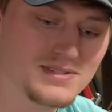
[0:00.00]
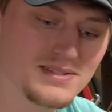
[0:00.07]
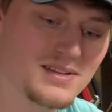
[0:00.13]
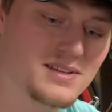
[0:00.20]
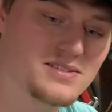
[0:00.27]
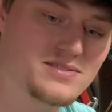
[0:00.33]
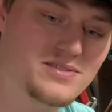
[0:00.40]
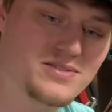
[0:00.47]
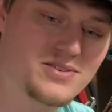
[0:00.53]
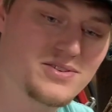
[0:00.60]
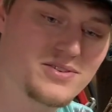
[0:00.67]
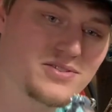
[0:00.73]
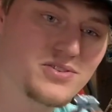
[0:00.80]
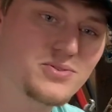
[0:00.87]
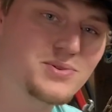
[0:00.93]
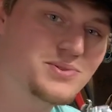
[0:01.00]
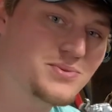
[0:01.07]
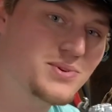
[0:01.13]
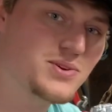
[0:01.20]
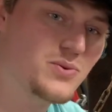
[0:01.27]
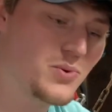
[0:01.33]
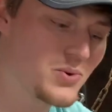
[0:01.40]
These are 2
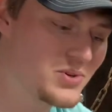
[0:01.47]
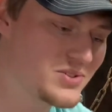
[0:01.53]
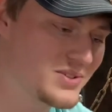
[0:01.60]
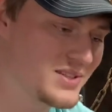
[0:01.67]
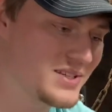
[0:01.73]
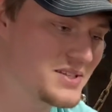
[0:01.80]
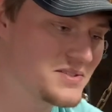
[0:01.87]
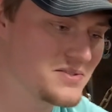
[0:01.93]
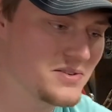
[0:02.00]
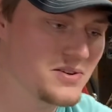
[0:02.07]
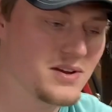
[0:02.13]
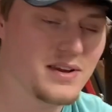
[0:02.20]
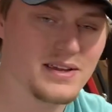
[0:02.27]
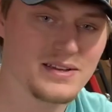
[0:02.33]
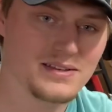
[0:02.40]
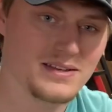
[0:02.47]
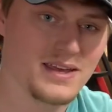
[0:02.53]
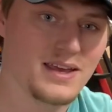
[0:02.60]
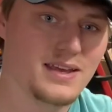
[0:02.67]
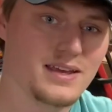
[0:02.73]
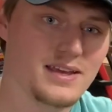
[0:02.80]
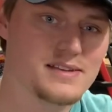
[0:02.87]
3/4 and these are
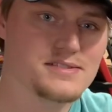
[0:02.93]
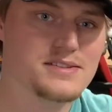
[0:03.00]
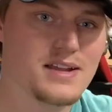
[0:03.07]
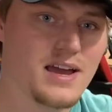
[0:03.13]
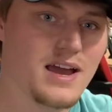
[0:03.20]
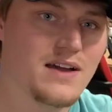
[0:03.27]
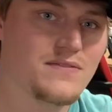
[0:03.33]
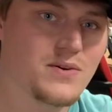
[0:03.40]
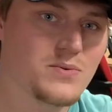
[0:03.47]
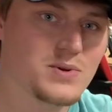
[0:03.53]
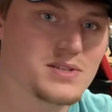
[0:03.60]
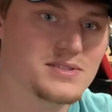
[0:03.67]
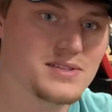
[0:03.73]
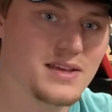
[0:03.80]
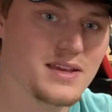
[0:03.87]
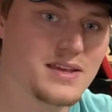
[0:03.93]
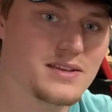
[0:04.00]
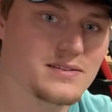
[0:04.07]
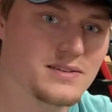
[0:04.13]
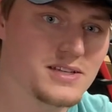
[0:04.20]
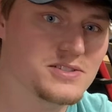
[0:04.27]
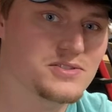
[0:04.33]
1.5 inches, I want to say,
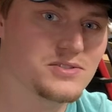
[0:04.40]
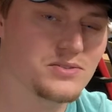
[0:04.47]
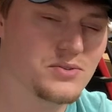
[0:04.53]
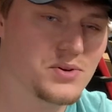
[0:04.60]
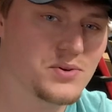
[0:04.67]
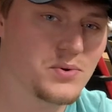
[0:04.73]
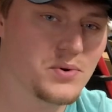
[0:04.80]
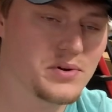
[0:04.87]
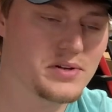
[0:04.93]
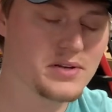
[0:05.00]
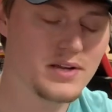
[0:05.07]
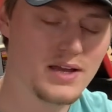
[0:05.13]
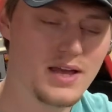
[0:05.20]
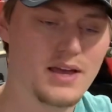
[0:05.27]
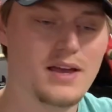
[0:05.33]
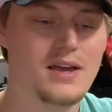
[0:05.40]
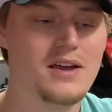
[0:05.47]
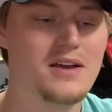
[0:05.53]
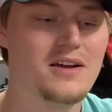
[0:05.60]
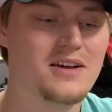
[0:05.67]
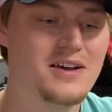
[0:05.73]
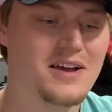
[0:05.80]
1 3/4.
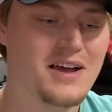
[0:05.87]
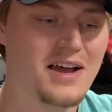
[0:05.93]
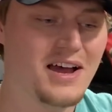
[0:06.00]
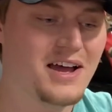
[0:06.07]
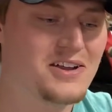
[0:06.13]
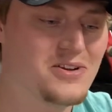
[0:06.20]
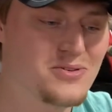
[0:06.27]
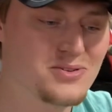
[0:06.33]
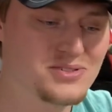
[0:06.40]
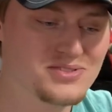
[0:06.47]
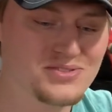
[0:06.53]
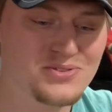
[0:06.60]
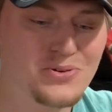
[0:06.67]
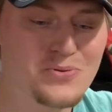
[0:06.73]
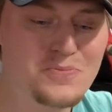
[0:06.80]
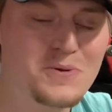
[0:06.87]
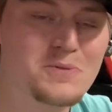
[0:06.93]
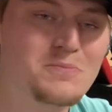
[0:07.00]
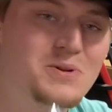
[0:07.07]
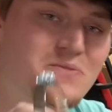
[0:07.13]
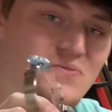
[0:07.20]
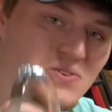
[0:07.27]
I know it's stupid,
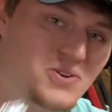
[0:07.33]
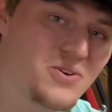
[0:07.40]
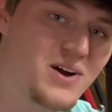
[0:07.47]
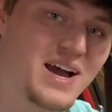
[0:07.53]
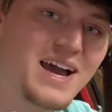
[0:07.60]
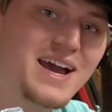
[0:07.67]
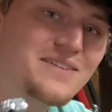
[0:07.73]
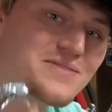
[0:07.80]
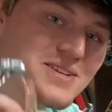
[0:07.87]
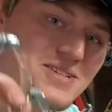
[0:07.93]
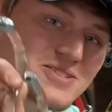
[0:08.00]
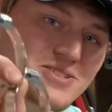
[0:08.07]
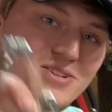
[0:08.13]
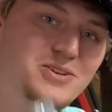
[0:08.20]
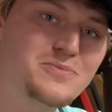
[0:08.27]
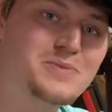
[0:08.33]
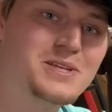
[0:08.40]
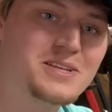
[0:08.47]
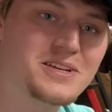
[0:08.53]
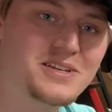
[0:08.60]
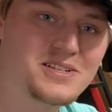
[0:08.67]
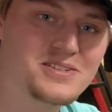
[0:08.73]
but if you don't have these, you're going to be
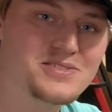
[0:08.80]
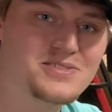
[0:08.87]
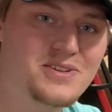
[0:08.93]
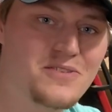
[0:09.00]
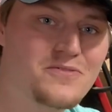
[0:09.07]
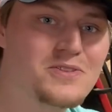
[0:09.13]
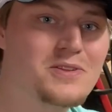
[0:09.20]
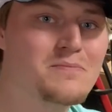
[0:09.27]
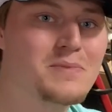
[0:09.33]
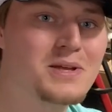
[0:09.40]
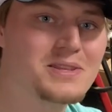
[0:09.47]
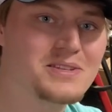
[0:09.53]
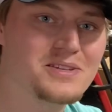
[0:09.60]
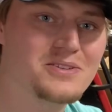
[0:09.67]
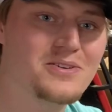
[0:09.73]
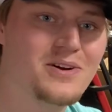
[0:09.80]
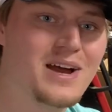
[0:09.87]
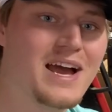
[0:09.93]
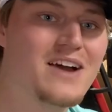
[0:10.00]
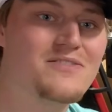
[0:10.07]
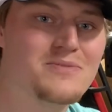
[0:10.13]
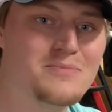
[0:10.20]
kicking yourself in the butt that you don't
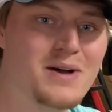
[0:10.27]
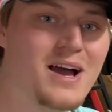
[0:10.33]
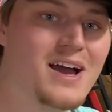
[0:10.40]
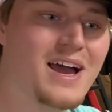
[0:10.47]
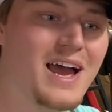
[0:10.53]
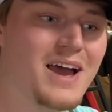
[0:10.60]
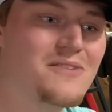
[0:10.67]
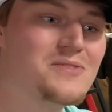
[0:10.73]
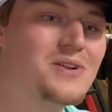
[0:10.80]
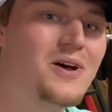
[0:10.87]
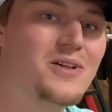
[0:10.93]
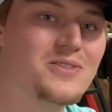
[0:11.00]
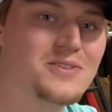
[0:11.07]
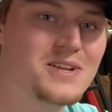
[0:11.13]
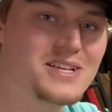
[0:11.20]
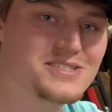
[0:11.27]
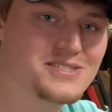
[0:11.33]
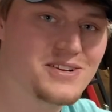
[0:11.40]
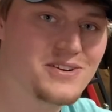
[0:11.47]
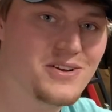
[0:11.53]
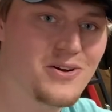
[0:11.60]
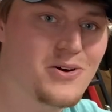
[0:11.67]
have them. Having all the
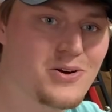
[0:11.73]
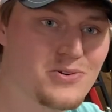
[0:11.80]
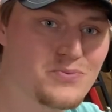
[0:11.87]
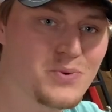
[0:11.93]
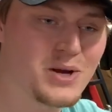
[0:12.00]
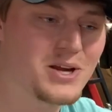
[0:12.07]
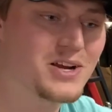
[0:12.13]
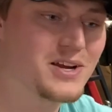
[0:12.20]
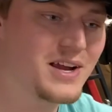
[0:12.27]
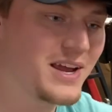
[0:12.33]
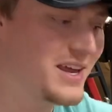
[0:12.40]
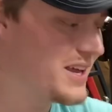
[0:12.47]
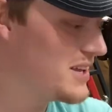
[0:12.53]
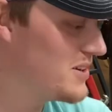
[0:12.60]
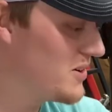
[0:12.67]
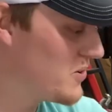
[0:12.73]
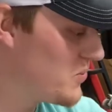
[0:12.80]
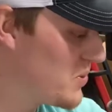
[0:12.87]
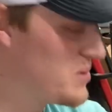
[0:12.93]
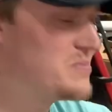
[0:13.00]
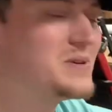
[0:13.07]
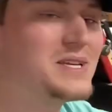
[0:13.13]
necessary hardware and
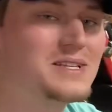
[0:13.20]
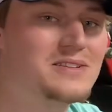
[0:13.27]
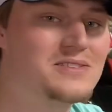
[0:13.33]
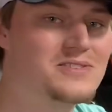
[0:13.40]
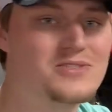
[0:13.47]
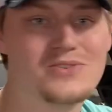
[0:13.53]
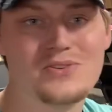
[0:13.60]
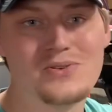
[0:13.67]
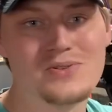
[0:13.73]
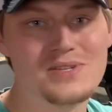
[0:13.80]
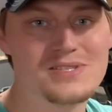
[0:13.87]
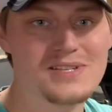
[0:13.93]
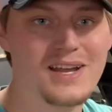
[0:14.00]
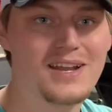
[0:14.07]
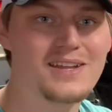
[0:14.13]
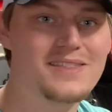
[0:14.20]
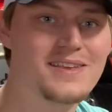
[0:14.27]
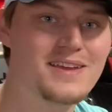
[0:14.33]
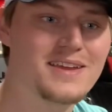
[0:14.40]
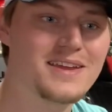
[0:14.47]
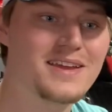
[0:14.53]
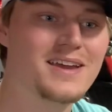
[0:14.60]
equipment to do this kind of
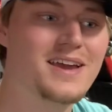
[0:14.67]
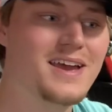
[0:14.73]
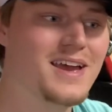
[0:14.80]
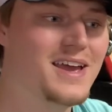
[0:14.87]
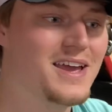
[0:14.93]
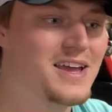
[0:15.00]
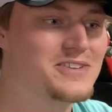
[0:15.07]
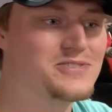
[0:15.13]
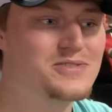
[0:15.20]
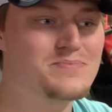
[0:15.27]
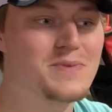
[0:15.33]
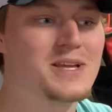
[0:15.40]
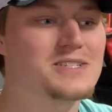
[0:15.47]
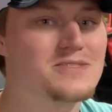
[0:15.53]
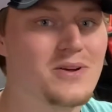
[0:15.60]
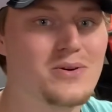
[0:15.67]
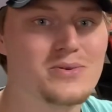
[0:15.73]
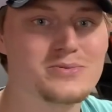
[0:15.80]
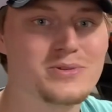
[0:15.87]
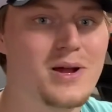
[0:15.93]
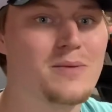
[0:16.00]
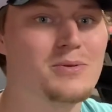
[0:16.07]
thing, it just makes the whole
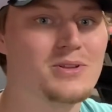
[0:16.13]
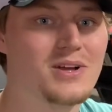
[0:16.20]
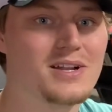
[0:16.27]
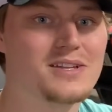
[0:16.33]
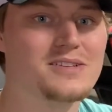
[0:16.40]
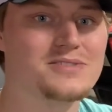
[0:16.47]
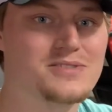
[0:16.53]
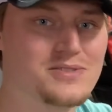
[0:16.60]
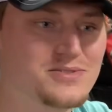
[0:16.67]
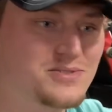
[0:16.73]
job a lot easier.